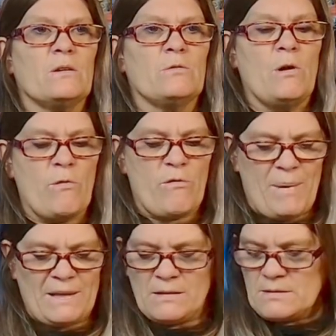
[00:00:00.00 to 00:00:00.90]
row of
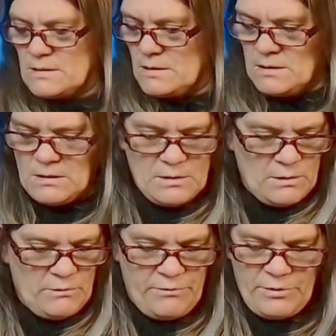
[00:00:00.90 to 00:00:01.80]
bells
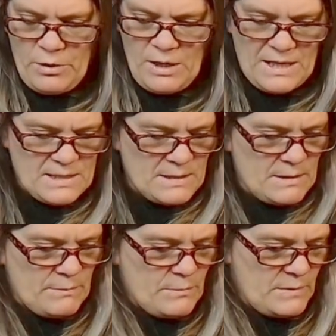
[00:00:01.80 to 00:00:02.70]
and fern. Let's
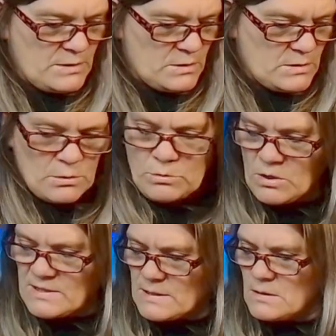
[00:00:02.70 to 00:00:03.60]
just, oh,
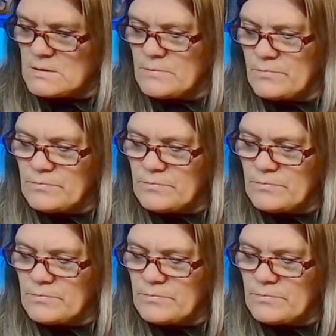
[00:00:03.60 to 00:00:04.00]
not scissors.